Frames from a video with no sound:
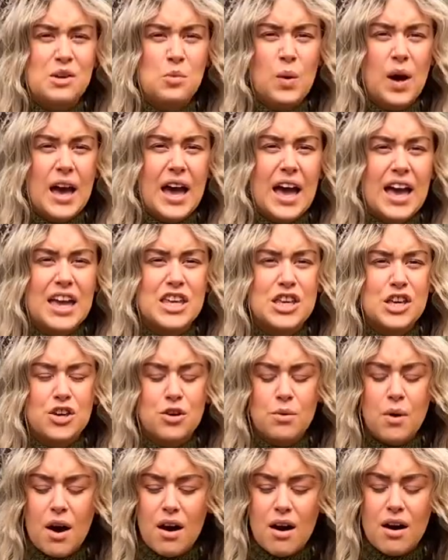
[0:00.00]
where
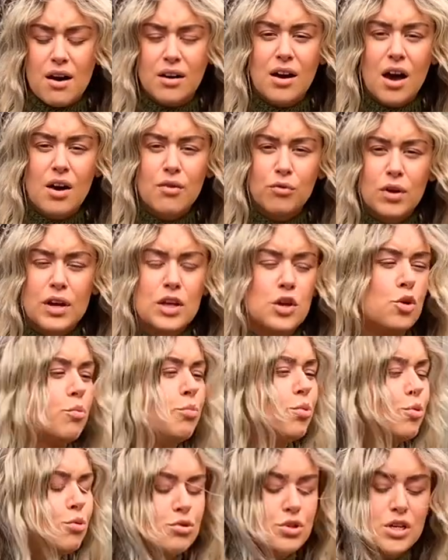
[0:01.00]
you are covering your
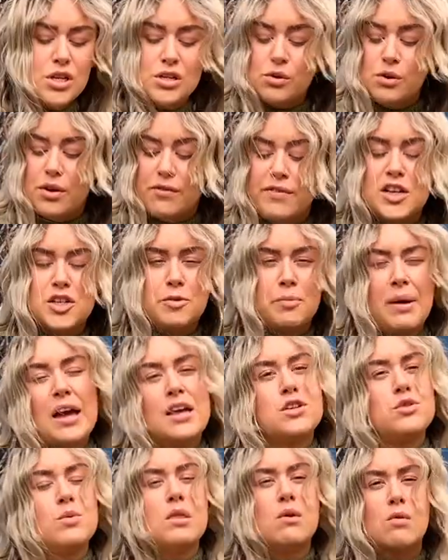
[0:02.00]
borders or your veg
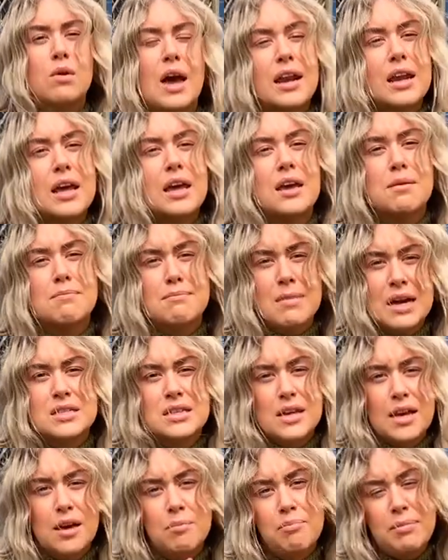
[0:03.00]
patch with organic
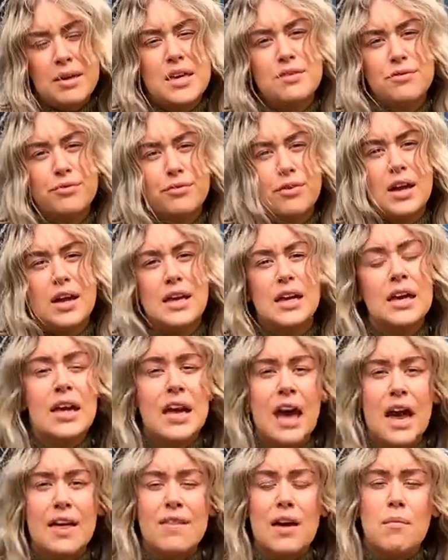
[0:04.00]
matter, peat-free.
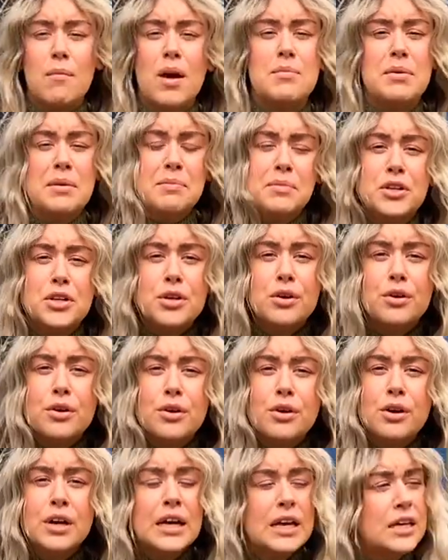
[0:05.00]
And that might be
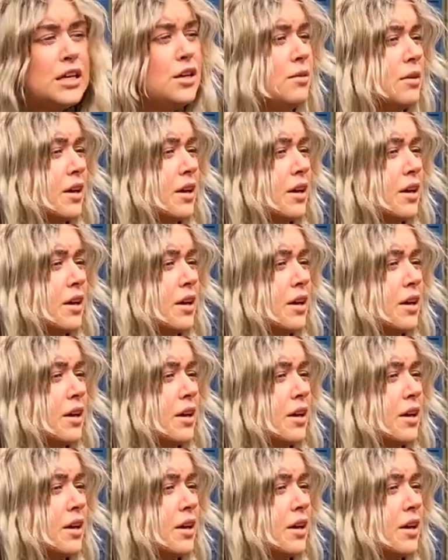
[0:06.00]
manure. You